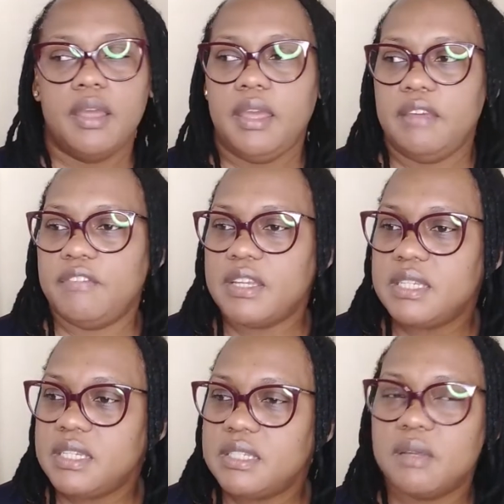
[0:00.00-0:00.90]
If I
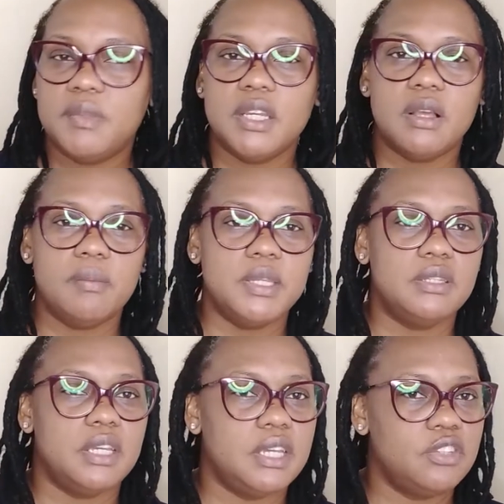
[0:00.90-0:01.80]
see something coming to
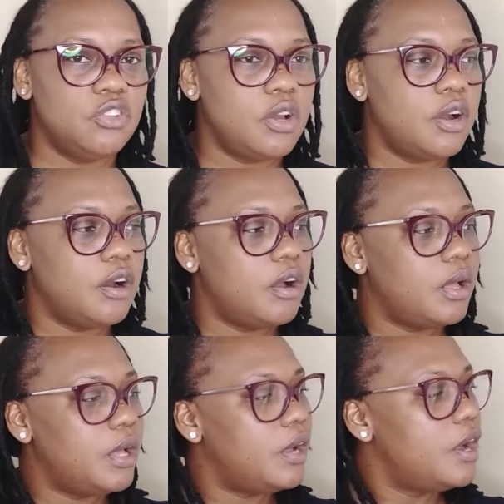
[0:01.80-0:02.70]

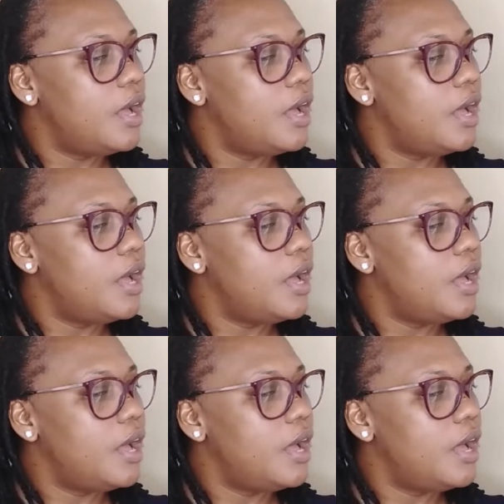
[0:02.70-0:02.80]
HR,